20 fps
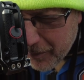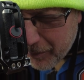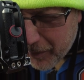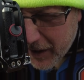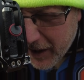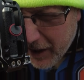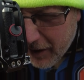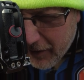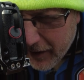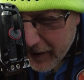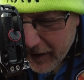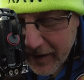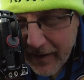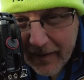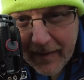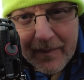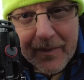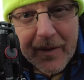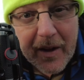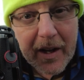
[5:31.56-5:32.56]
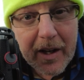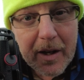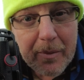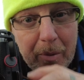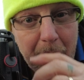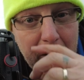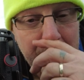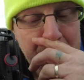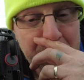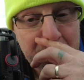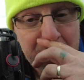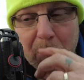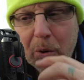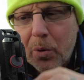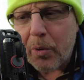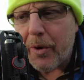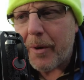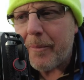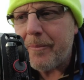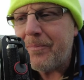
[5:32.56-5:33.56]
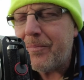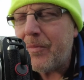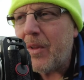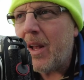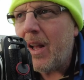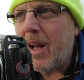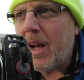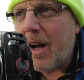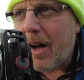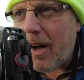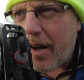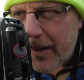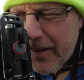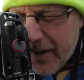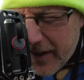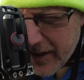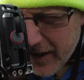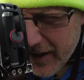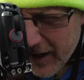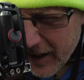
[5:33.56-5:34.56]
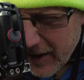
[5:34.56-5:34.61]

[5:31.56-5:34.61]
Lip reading: it appearing in the bottom corner. And then the